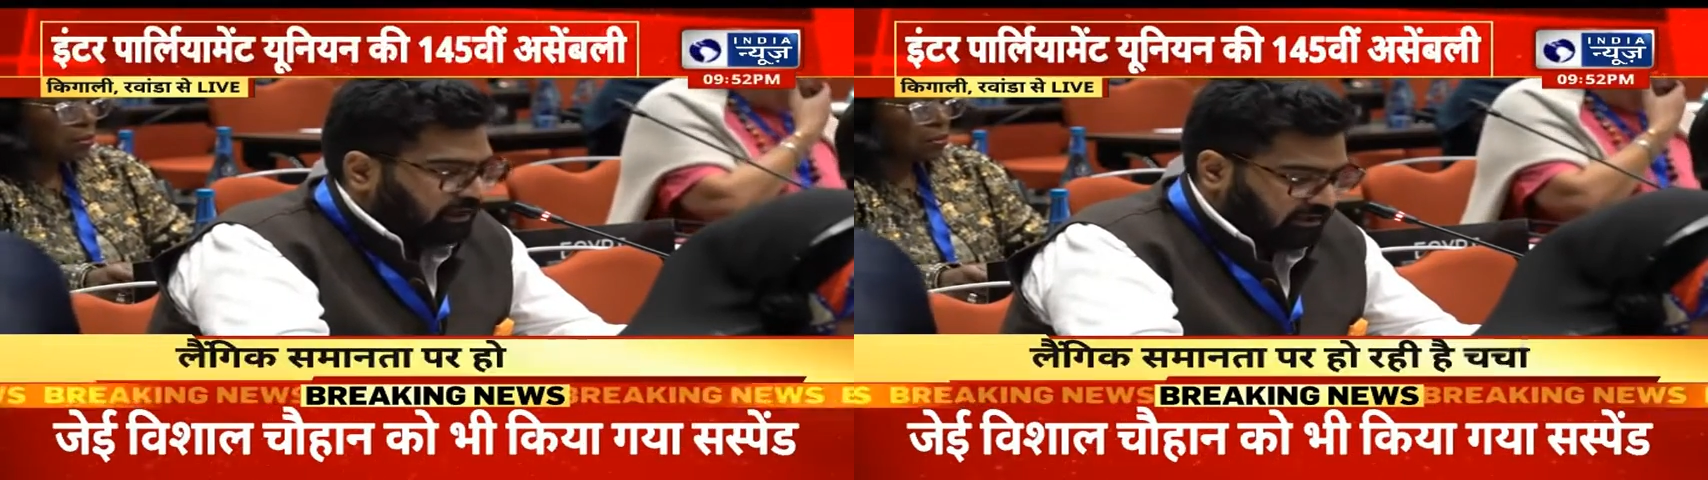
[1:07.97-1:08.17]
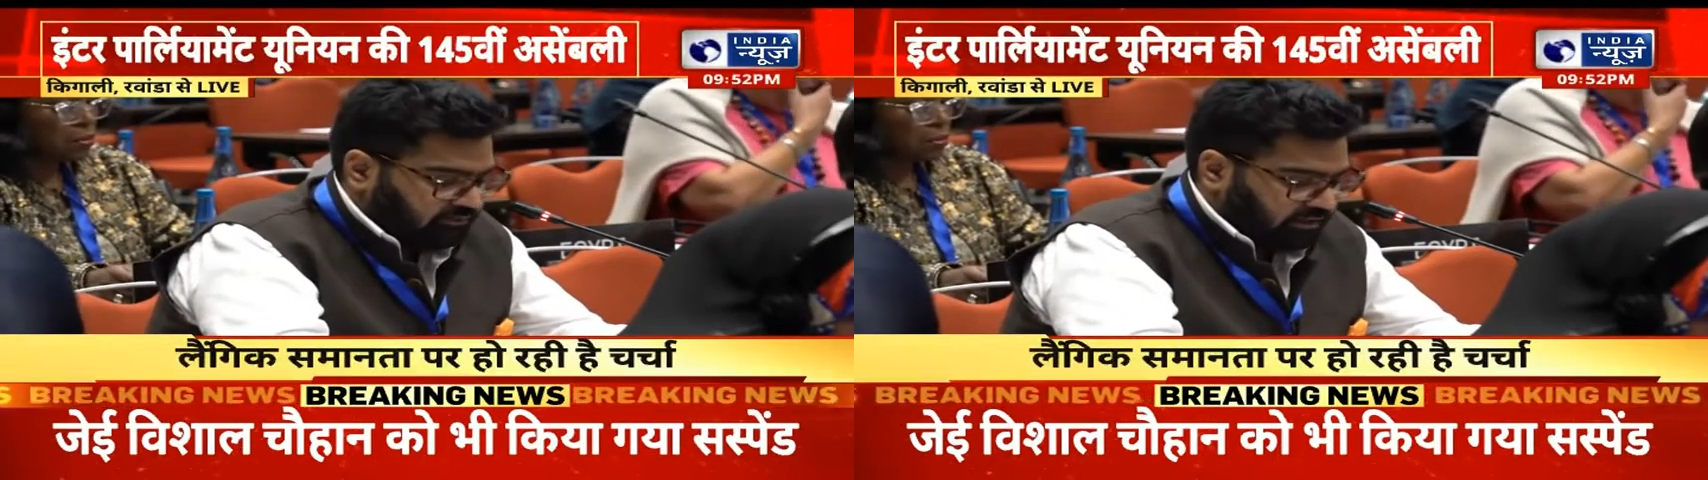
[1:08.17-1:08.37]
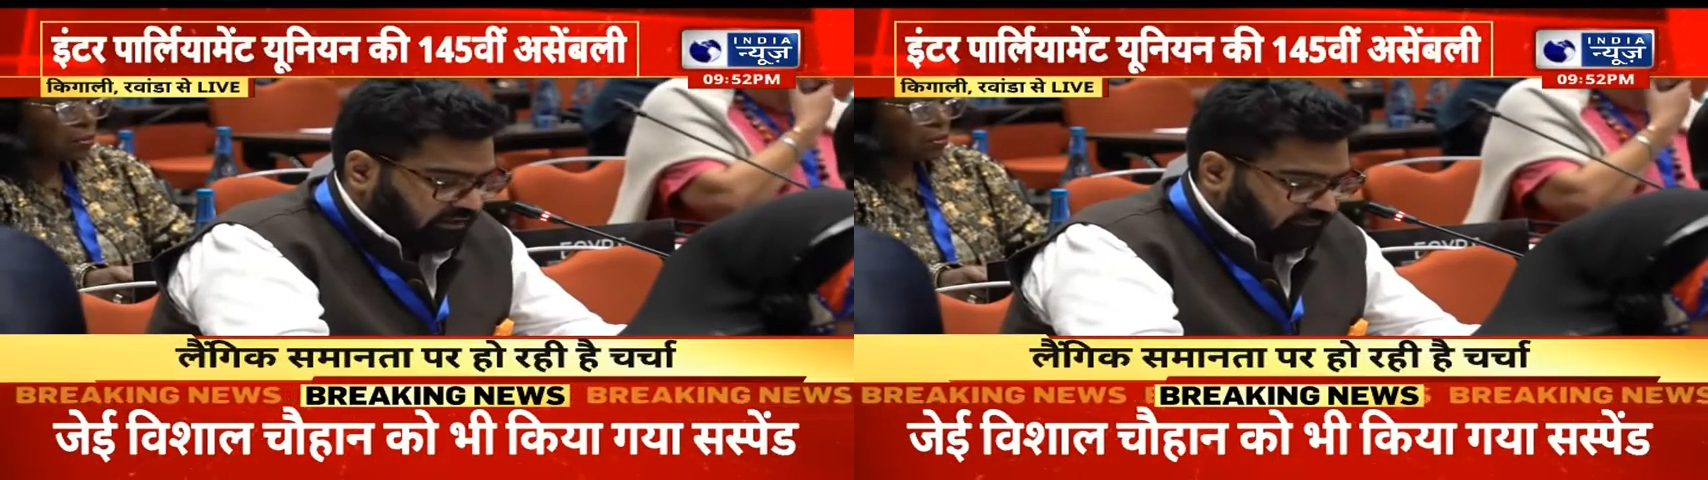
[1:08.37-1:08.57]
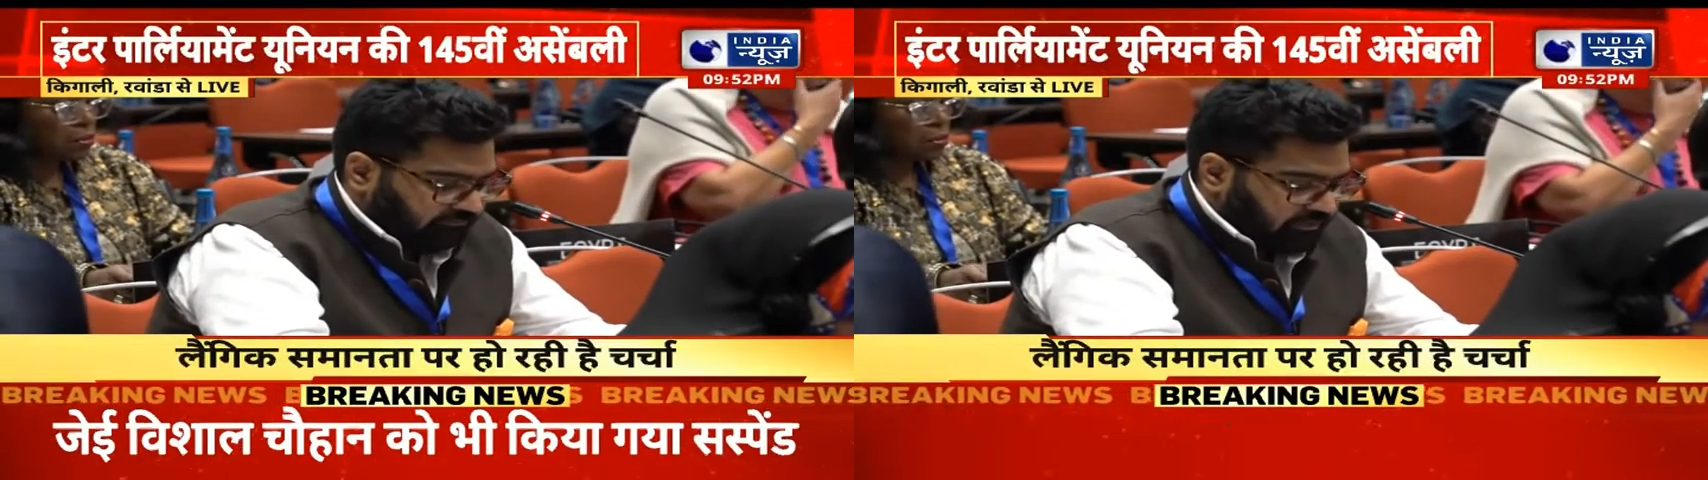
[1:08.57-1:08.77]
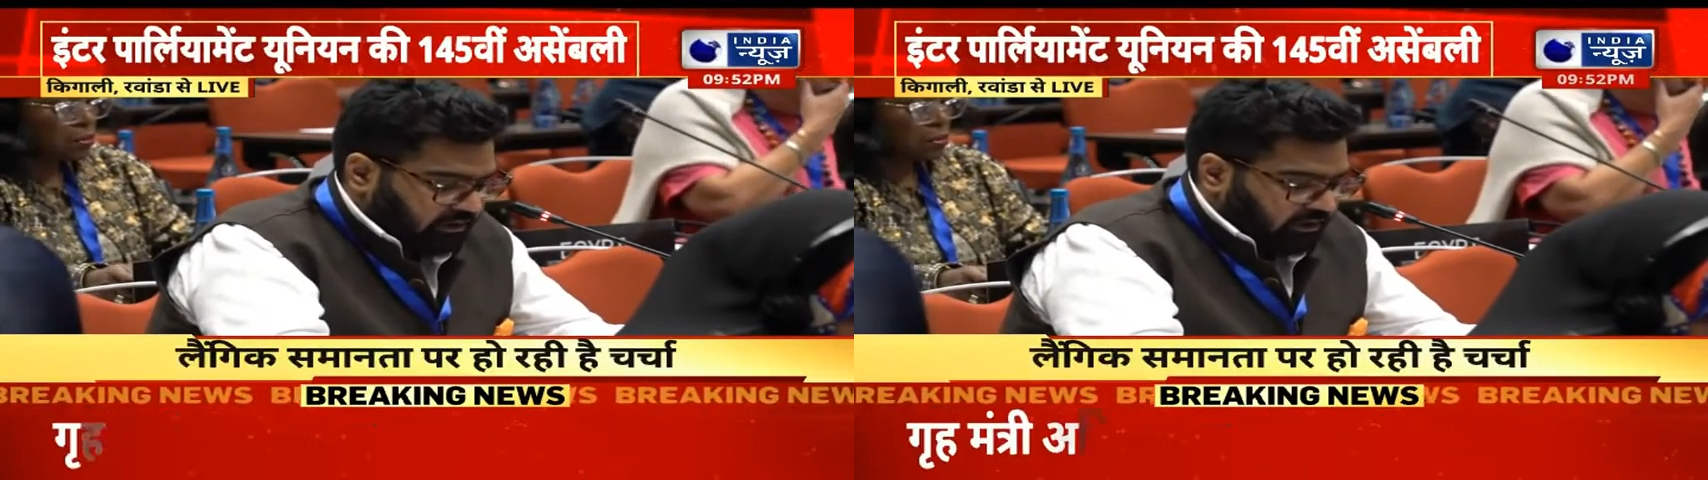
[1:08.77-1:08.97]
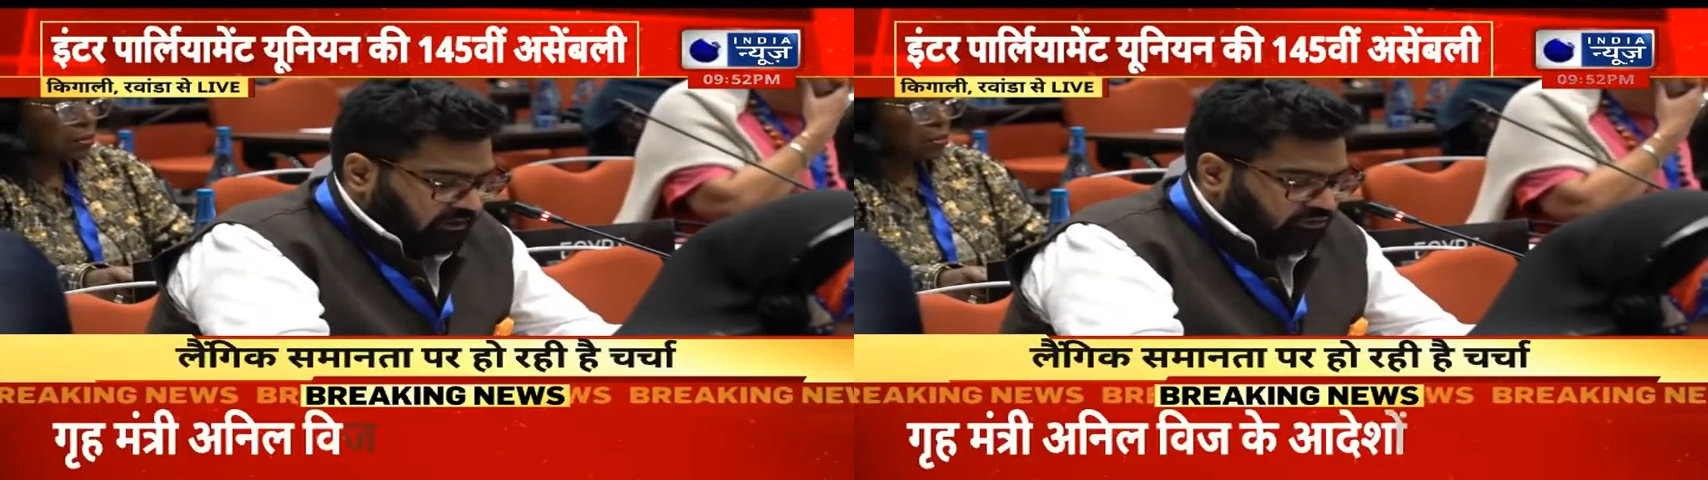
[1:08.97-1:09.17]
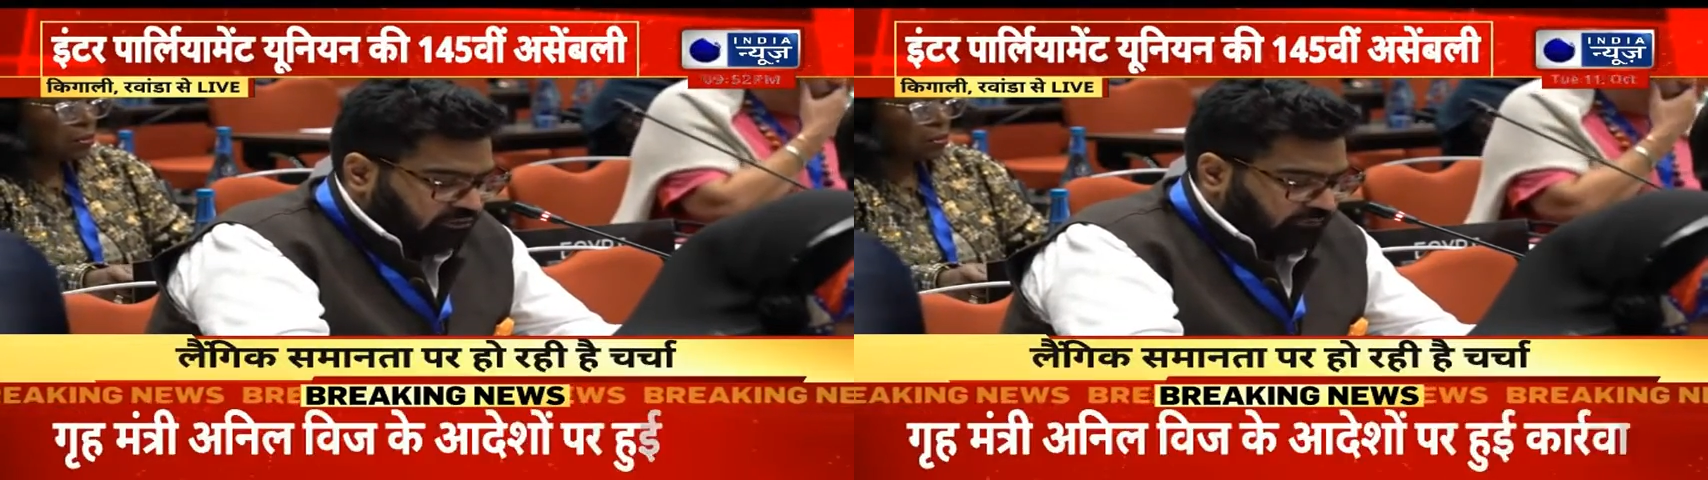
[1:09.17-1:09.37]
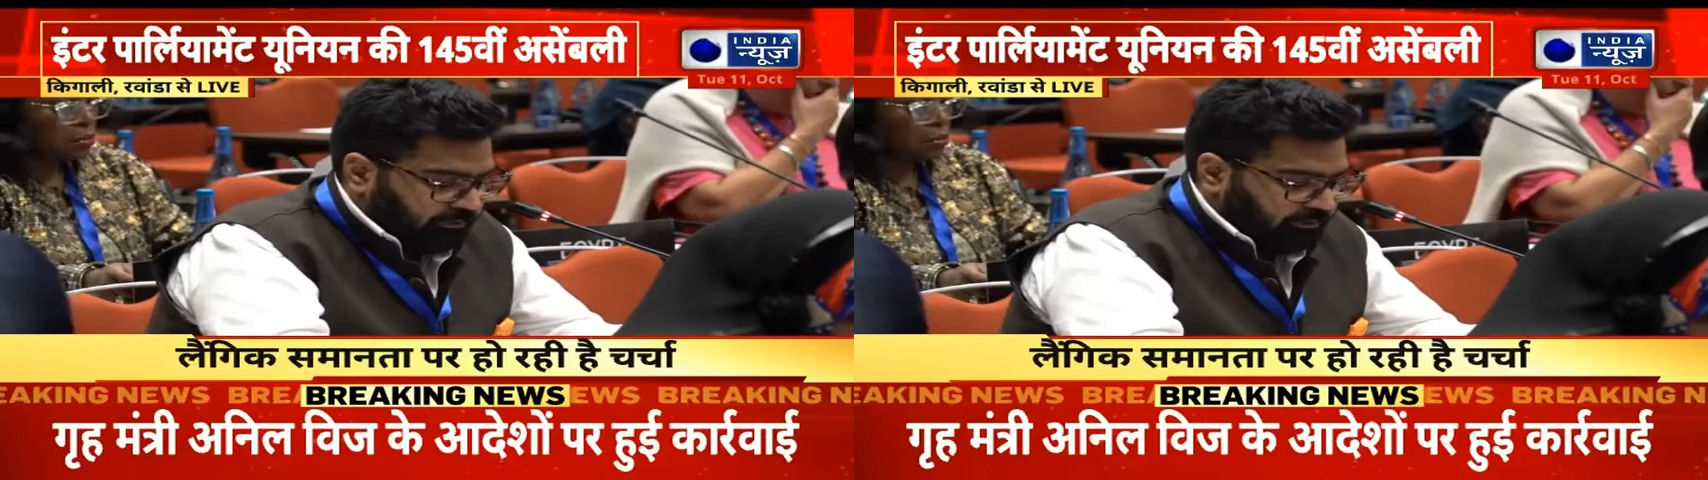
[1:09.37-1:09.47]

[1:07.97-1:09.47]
the Prime Minister of our country.